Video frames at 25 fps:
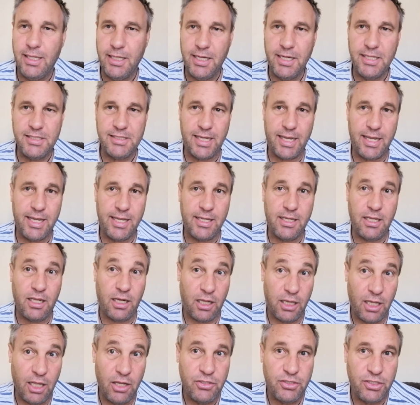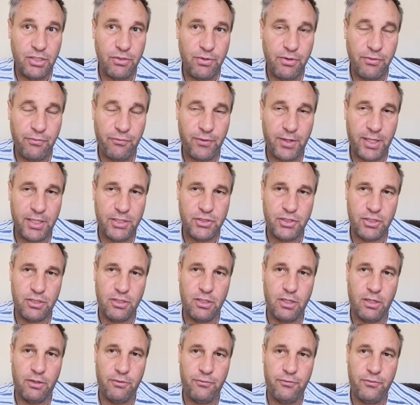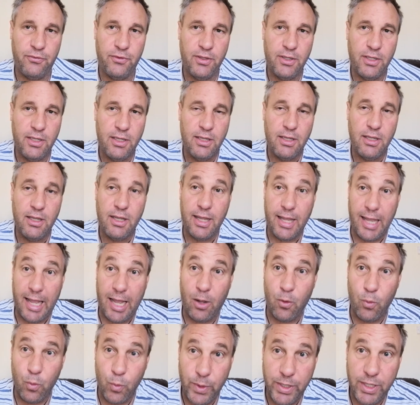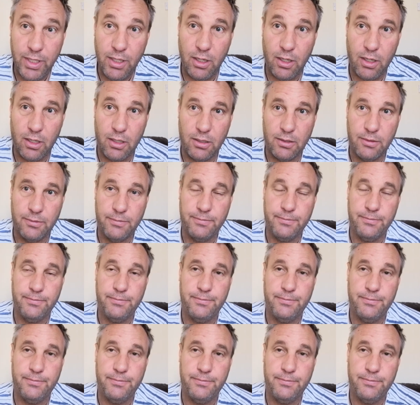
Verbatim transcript: It is a closer reflection of how we are.